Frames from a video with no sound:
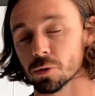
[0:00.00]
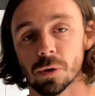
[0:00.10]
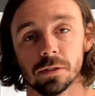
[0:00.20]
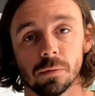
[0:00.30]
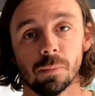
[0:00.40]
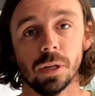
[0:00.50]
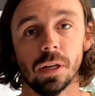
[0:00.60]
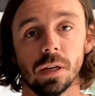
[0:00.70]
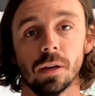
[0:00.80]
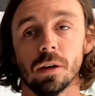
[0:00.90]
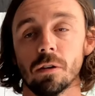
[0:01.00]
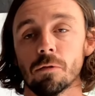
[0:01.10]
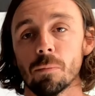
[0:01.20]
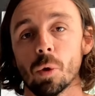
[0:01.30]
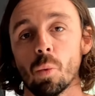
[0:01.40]
this recipe
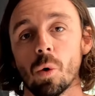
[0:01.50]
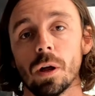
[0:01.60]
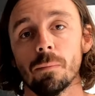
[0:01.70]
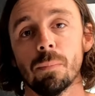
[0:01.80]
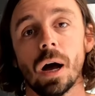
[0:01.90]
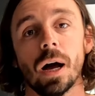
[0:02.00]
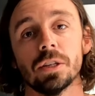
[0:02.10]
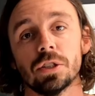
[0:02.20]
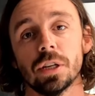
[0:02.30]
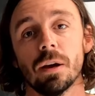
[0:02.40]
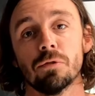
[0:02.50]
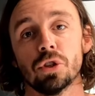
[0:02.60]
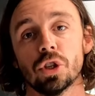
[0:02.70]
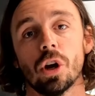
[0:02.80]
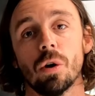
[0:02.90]
from the One Pot Chef
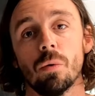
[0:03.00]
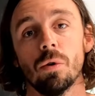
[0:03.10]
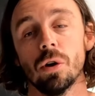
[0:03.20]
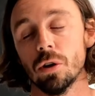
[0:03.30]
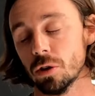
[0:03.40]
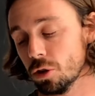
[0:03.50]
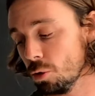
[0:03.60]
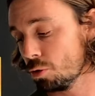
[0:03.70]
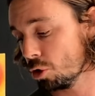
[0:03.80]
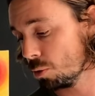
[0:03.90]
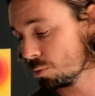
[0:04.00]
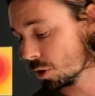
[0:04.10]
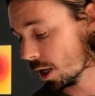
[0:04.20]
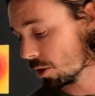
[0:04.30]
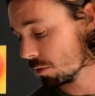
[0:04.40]
Show YouTube
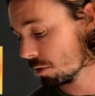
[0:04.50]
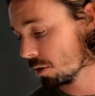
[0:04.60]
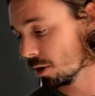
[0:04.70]
channel.